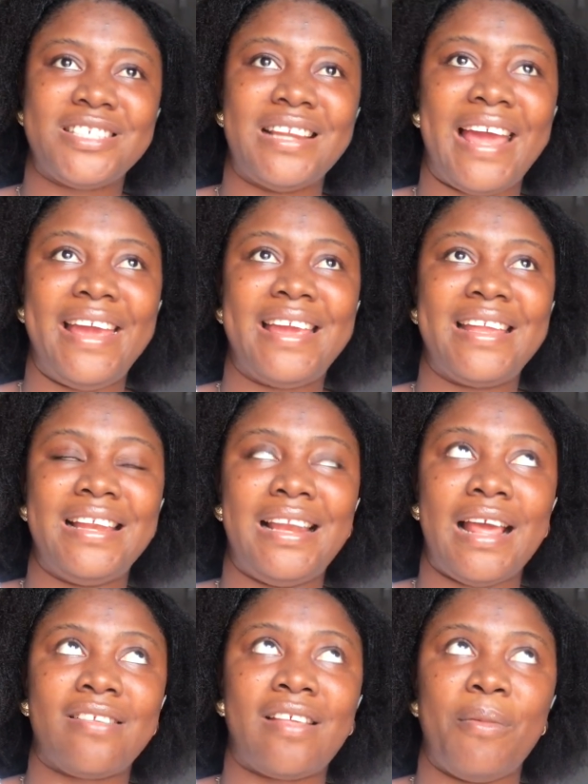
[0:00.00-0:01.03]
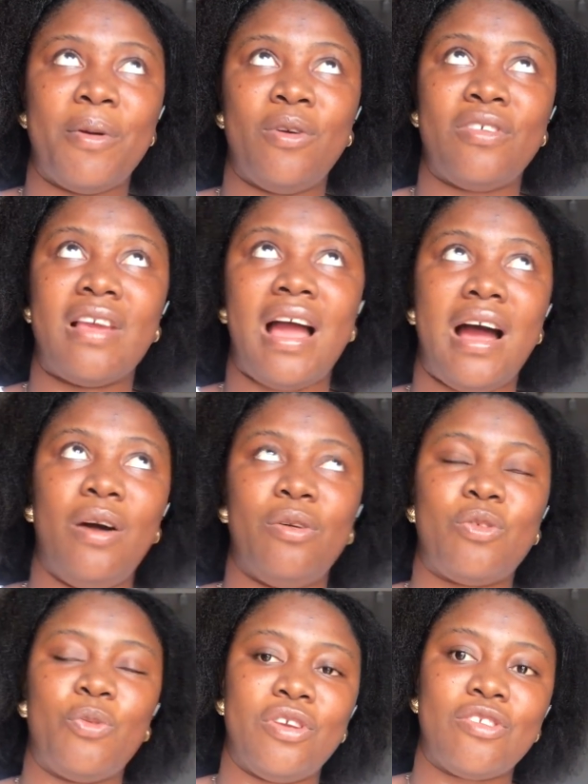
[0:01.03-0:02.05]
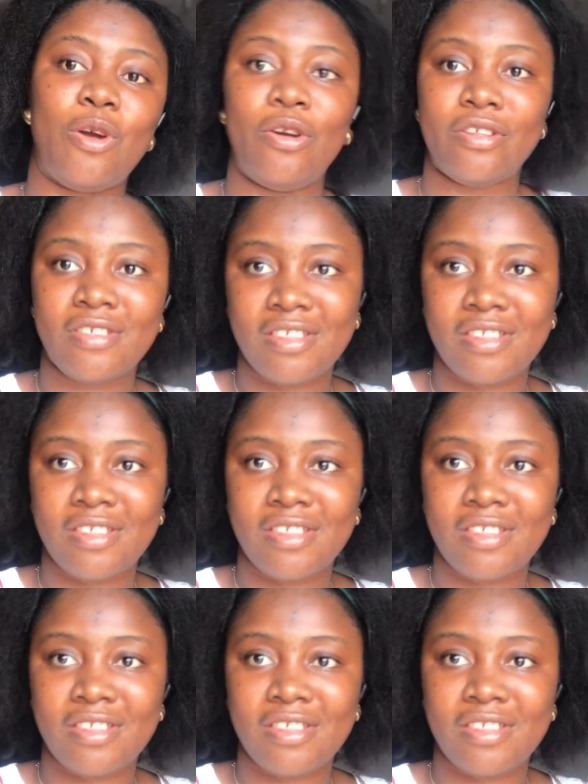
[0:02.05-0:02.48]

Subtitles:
Like, the last time I was out was on